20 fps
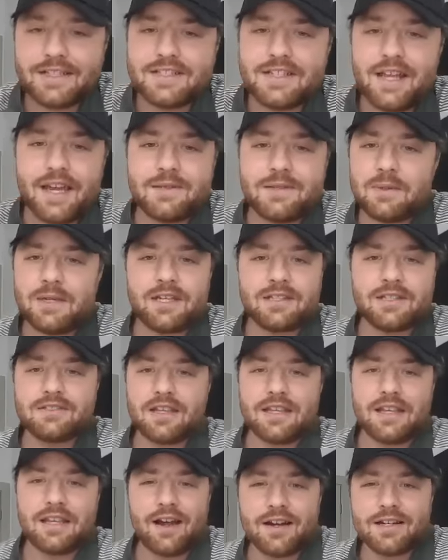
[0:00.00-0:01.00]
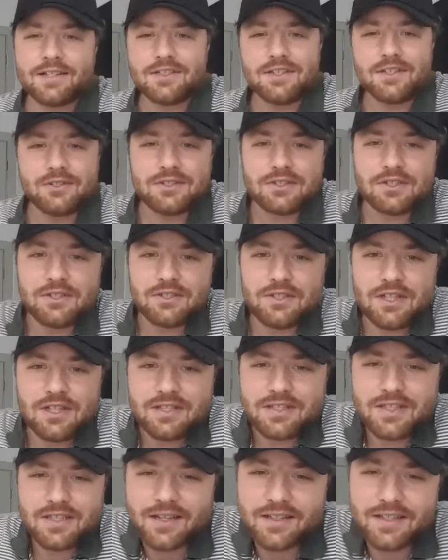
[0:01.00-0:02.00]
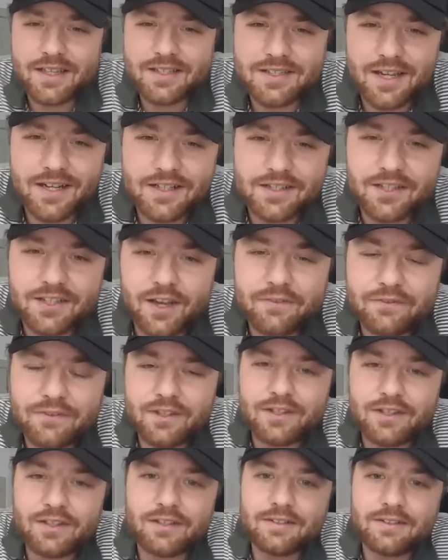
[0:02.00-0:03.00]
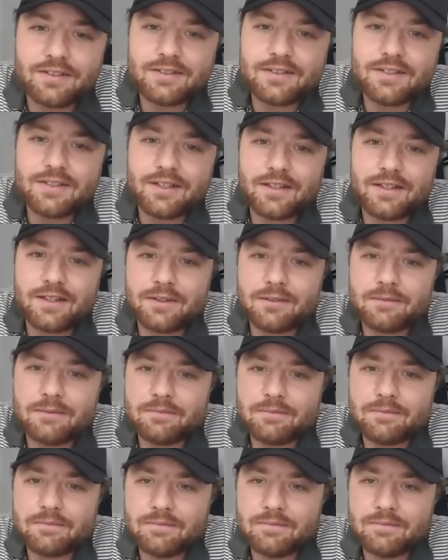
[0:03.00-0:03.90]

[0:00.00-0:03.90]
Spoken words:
it's nice because, like, honestly, it's kind of tough to